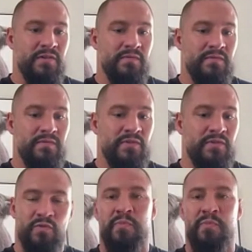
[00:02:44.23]

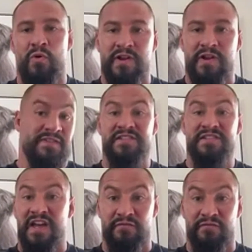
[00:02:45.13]
rapport, he thinks that of
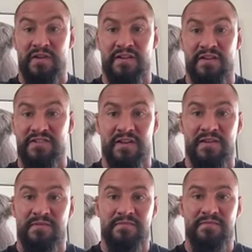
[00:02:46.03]
me is
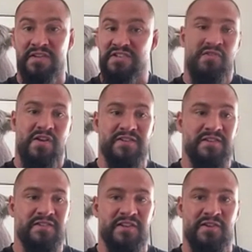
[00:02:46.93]
crazy
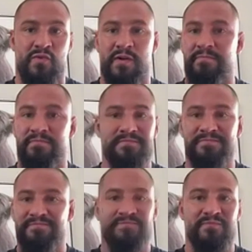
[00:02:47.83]
because I grew up
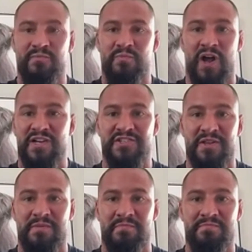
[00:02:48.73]
watching
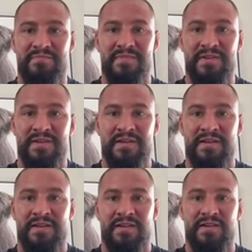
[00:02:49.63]
him,
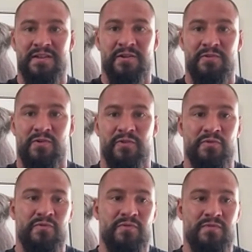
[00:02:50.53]
all
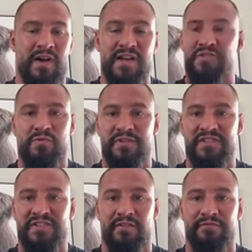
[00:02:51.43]
through high school and
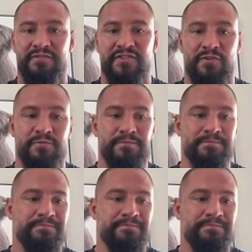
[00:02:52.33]
stuff. So,